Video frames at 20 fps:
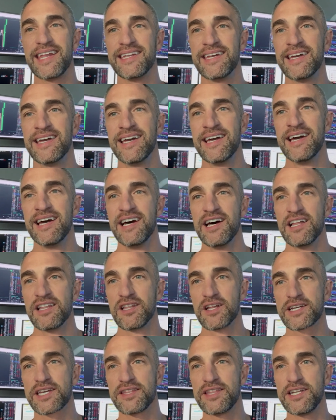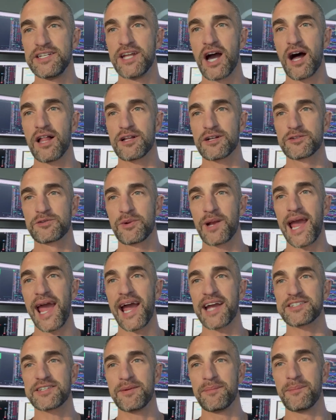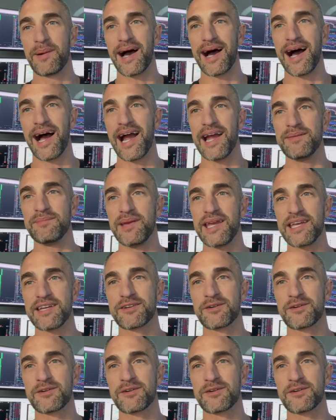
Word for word: And look at the dollar's reaction behind me.